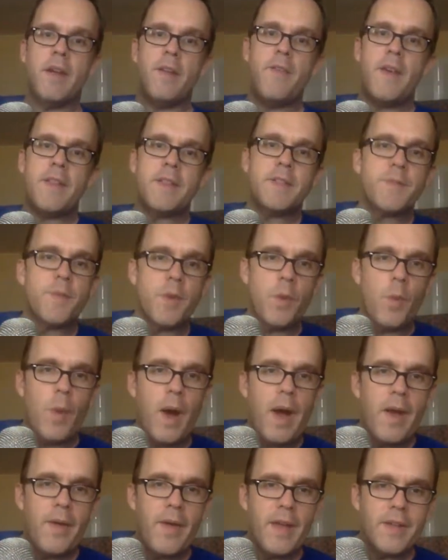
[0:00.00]
I've had this for a
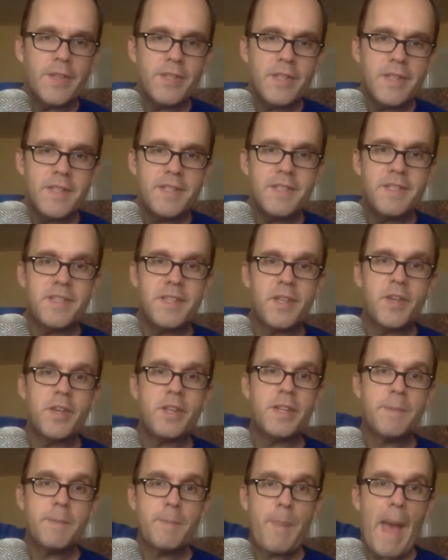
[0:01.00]
while, actually. This is the
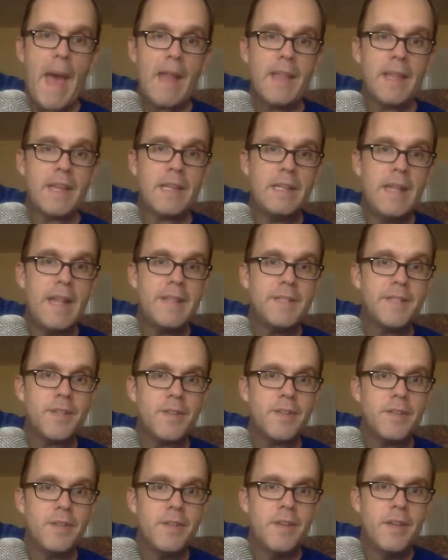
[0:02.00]
good palate
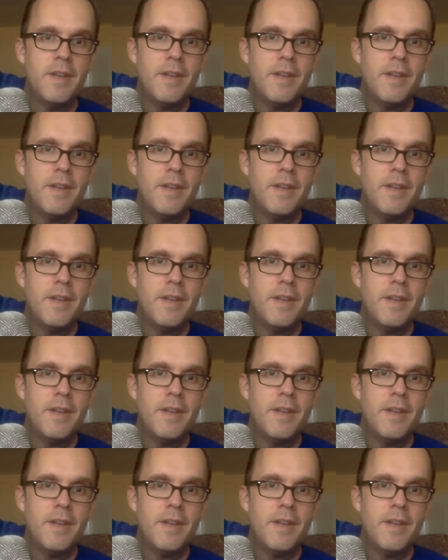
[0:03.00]
cleanser.